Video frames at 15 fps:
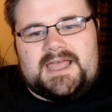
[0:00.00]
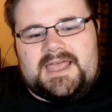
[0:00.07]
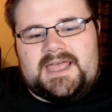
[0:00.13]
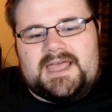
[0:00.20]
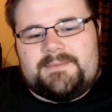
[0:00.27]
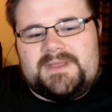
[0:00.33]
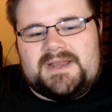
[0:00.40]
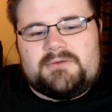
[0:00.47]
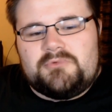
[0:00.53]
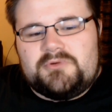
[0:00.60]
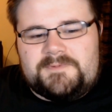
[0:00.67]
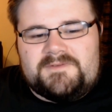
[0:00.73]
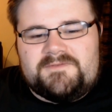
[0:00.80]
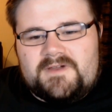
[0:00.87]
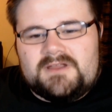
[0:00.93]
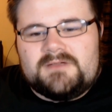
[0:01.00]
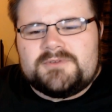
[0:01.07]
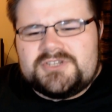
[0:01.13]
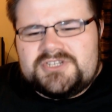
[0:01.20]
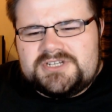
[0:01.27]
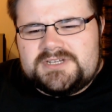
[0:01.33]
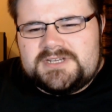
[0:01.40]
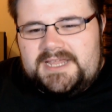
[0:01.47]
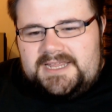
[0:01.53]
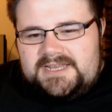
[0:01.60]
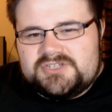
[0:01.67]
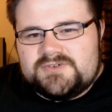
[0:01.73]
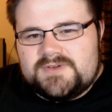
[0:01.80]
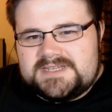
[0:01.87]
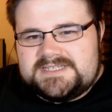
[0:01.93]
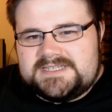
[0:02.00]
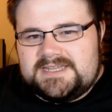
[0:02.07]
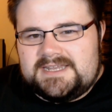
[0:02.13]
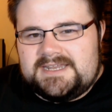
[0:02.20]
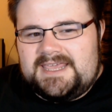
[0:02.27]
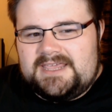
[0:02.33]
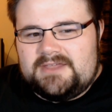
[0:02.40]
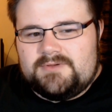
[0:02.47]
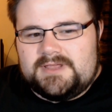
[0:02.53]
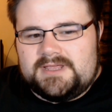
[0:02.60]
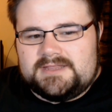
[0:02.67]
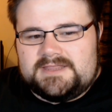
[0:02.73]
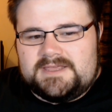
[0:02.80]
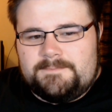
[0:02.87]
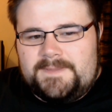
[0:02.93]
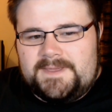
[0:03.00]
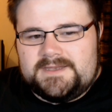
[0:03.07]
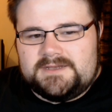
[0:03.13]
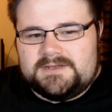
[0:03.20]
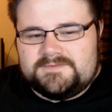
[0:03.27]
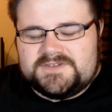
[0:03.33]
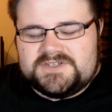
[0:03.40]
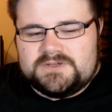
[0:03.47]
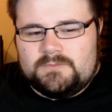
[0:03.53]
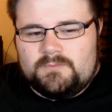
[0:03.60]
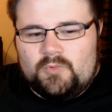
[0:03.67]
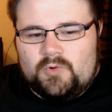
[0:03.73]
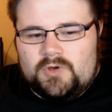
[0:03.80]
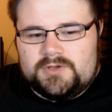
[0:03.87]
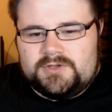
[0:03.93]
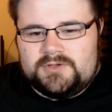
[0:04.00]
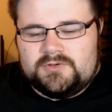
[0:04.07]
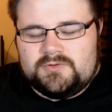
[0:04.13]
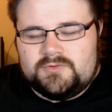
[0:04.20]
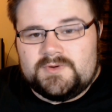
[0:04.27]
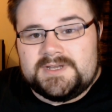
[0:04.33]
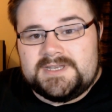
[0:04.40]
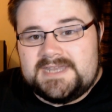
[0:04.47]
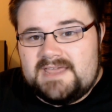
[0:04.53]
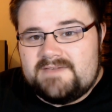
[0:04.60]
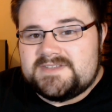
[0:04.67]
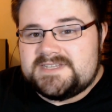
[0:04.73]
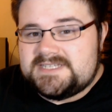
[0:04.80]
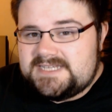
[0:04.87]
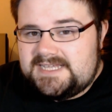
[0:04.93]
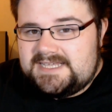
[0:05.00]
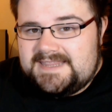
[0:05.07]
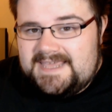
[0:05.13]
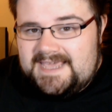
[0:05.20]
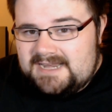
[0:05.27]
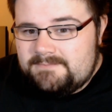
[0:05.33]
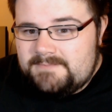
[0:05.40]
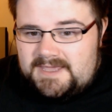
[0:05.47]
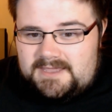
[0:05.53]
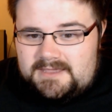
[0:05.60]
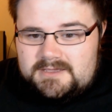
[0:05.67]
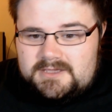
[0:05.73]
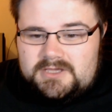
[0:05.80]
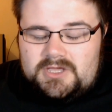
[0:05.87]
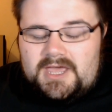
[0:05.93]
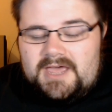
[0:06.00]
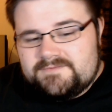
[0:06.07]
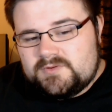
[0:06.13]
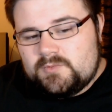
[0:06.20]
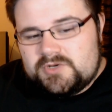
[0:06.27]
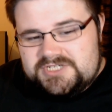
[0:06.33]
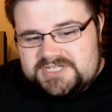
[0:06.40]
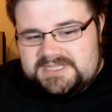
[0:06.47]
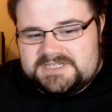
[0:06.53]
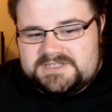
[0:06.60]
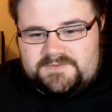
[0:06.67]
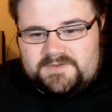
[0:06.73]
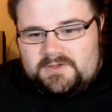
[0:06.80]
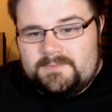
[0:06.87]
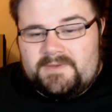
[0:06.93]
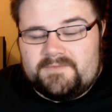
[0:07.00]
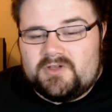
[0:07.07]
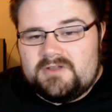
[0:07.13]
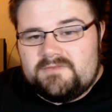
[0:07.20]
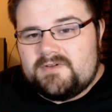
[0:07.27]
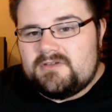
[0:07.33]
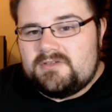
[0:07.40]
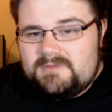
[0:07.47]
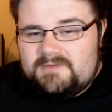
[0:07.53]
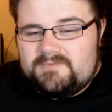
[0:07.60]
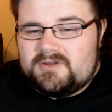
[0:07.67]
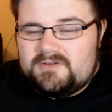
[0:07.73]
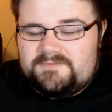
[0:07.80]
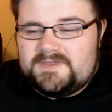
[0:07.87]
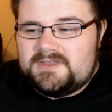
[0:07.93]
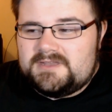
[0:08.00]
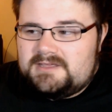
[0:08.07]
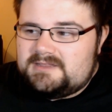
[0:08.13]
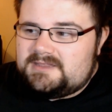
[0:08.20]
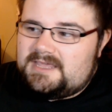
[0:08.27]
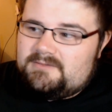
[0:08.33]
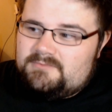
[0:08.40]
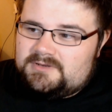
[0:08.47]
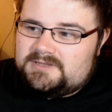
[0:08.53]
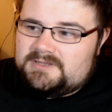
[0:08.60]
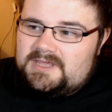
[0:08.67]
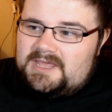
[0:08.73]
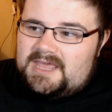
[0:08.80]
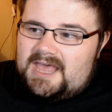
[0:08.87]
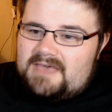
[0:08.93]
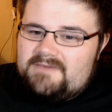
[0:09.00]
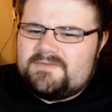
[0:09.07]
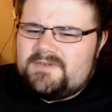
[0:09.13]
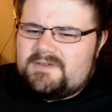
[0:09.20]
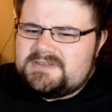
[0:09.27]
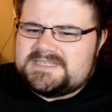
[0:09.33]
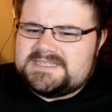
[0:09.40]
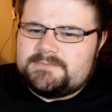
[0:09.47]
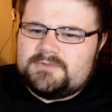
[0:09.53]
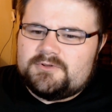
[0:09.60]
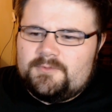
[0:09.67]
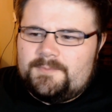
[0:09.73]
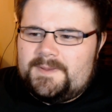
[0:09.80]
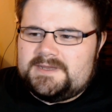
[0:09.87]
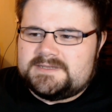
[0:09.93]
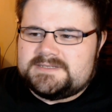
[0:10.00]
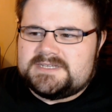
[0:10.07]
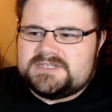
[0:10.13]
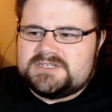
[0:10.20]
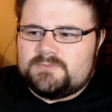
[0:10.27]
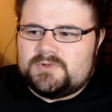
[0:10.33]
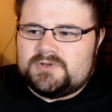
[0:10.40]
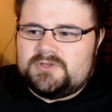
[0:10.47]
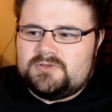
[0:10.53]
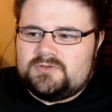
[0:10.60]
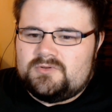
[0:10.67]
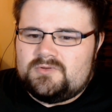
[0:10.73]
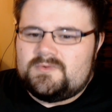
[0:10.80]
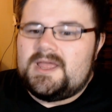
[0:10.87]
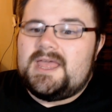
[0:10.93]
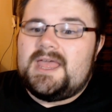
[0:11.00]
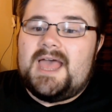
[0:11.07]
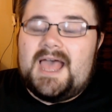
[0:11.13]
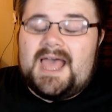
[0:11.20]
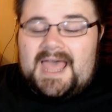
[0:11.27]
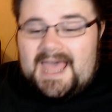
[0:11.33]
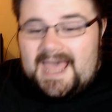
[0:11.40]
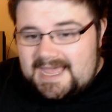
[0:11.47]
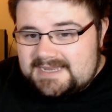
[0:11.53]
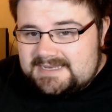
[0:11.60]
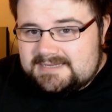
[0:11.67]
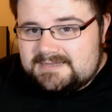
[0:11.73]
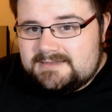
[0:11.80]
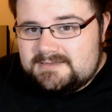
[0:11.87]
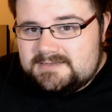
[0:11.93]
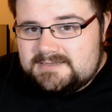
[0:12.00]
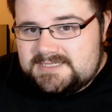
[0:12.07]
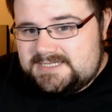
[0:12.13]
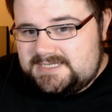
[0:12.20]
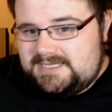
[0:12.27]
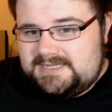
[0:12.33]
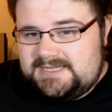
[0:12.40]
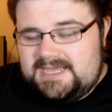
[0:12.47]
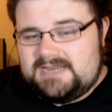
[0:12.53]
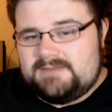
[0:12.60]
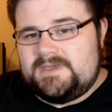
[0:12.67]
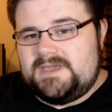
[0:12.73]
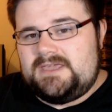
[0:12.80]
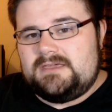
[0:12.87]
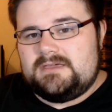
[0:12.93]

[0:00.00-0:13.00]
I mean, I would be very much interested in hearing the opinion of someone who had never seen the anime after watching this film. I've got a feeling that they would have a very similar opinion to someone who had seen the anime,